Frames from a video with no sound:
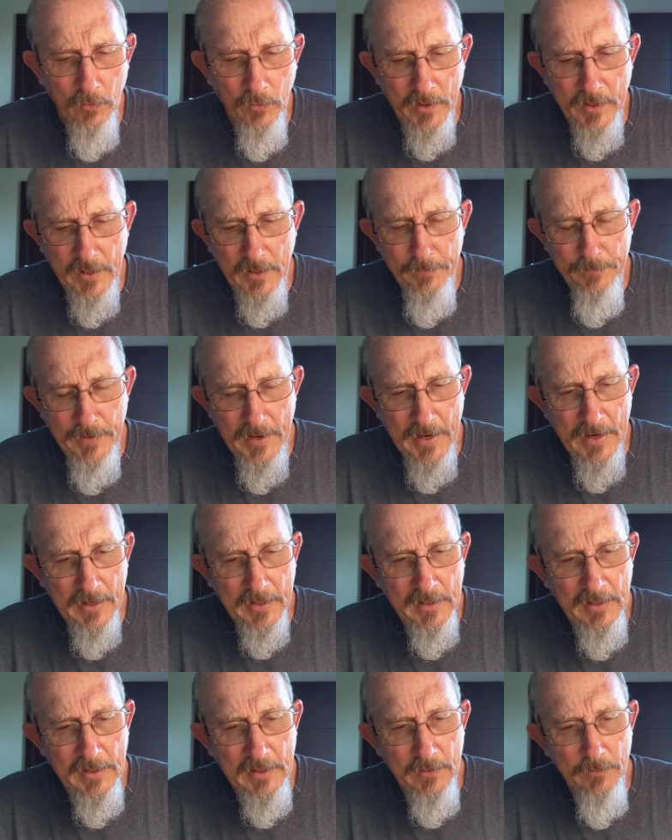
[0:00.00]
way
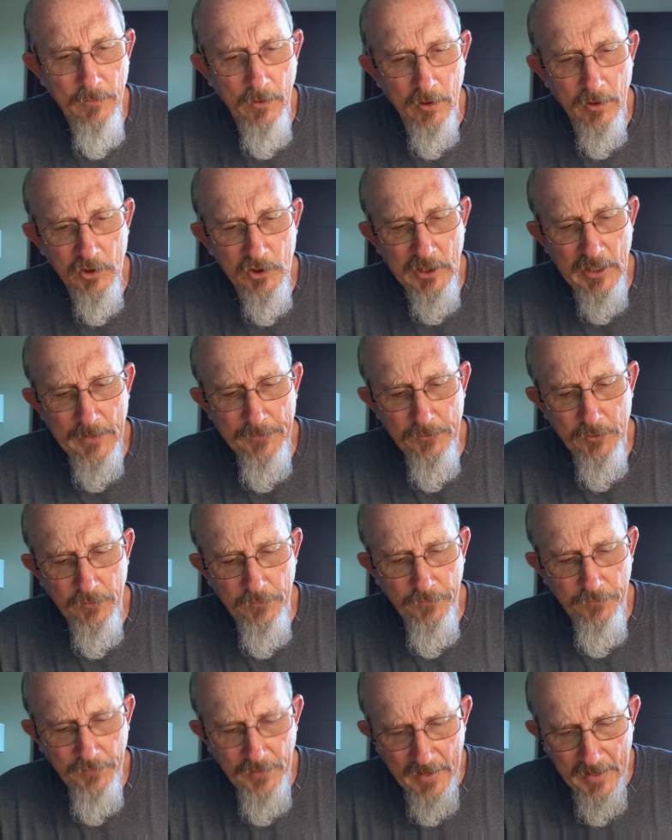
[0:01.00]
back in Mark chapter
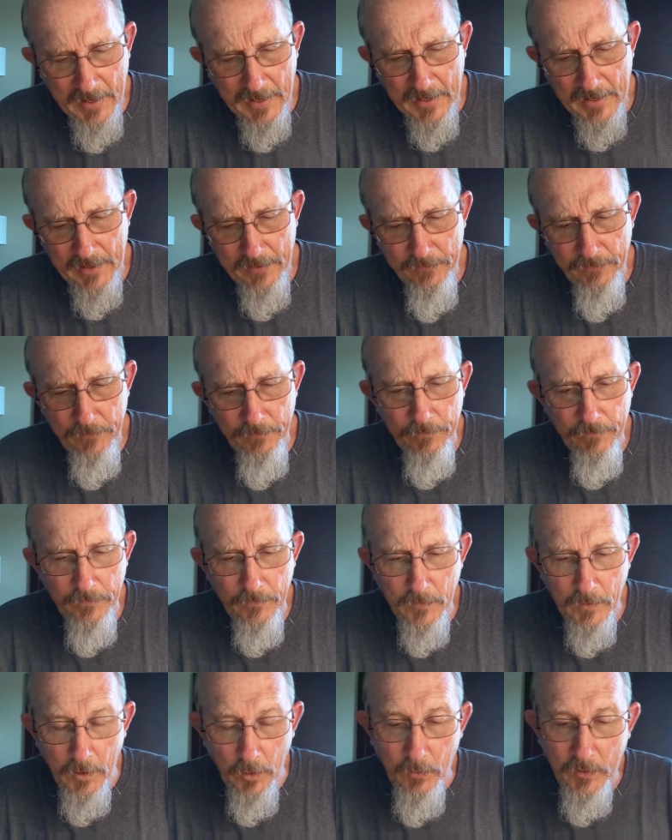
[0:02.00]

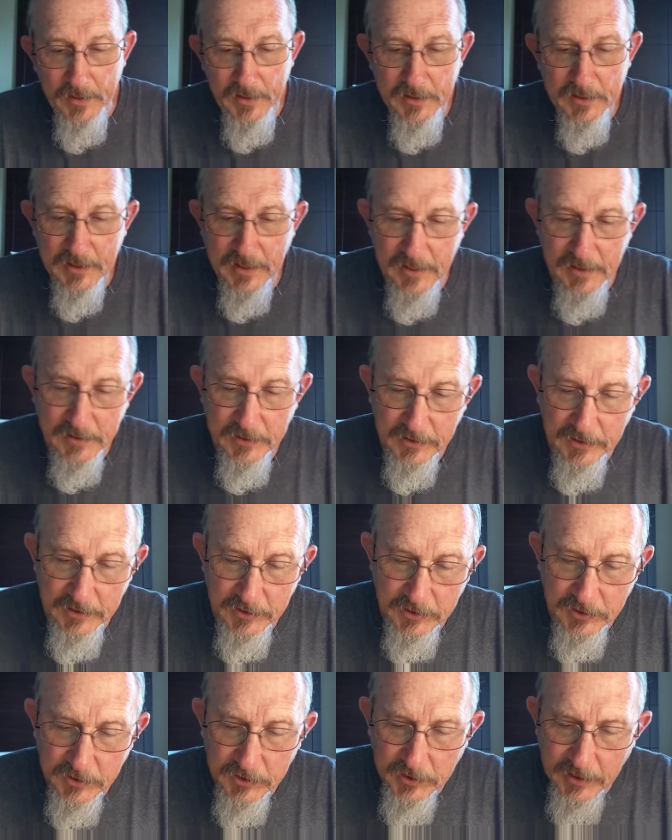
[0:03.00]
5 when he takes
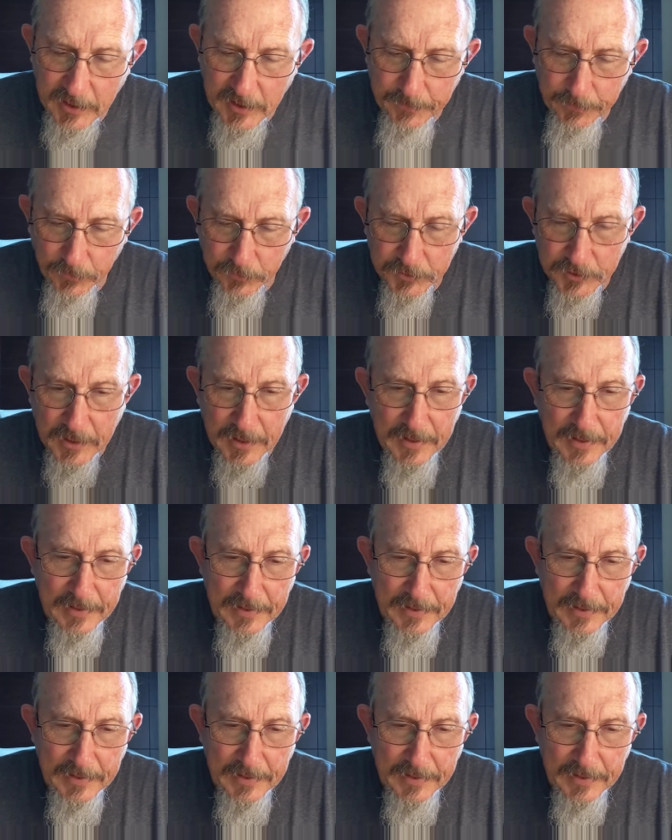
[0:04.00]
his disciples